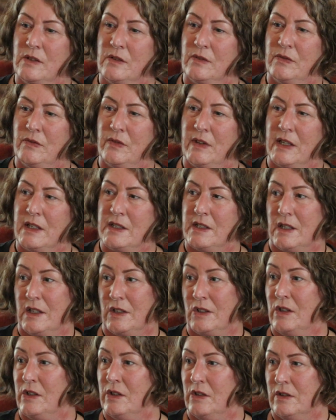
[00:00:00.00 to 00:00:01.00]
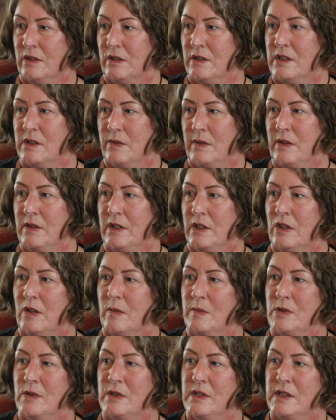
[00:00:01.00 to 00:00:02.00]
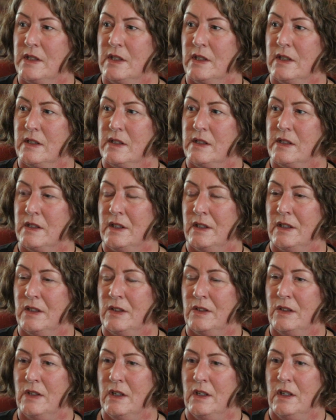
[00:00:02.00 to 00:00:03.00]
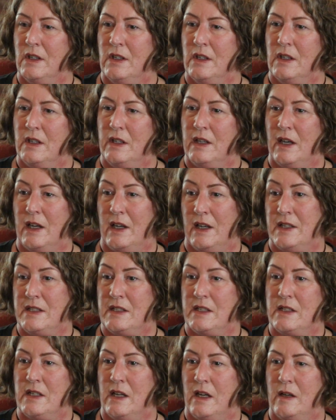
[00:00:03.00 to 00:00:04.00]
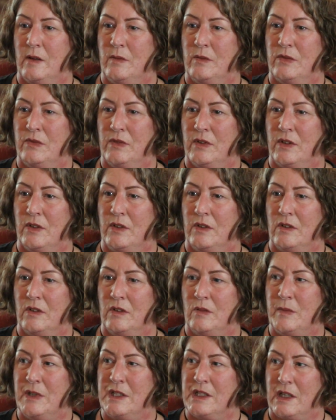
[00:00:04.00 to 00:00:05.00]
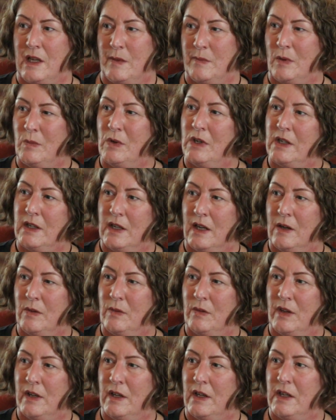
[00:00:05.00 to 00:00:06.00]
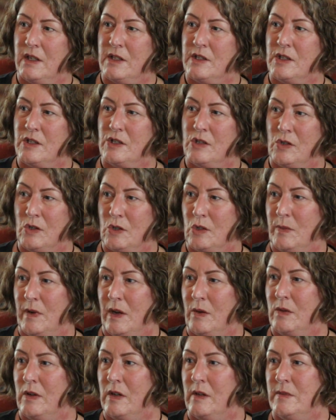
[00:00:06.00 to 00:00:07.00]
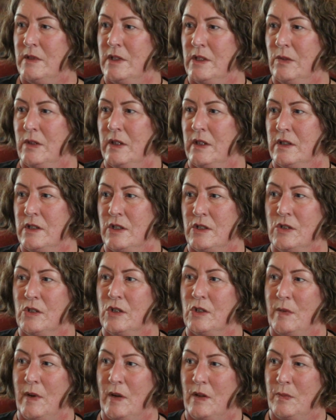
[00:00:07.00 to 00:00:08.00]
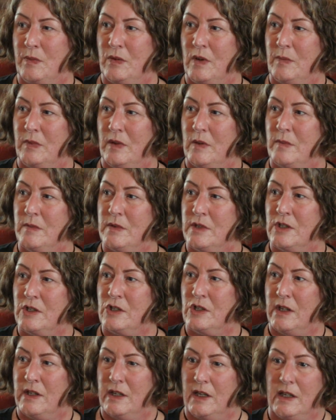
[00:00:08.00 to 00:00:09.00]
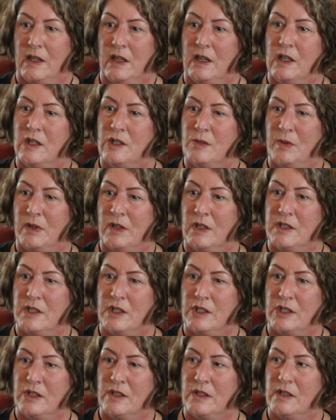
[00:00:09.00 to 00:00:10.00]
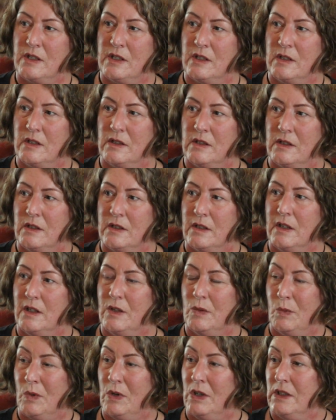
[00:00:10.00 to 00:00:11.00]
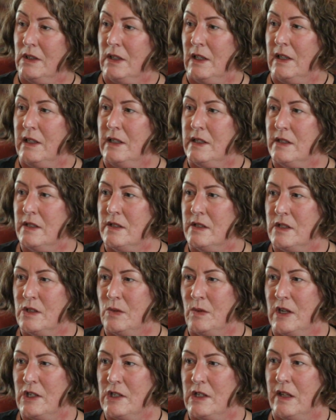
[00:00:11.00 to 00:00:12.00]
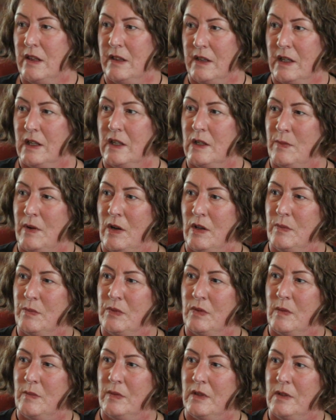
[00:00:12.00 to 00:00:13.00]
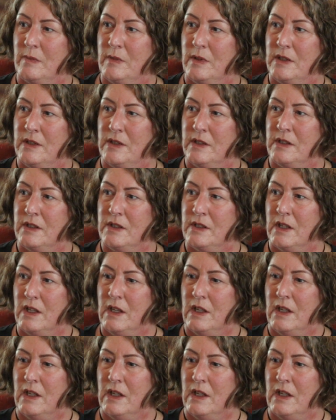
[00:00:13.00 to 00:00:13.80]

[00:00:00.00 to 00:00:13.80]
of things that are going on surrounding COP26. So, yeah, it's a time for me to get my work out there, to talk about what I'm doing, to talk about the problems, and try and engage politicians and world leaders to actually think about the problem. And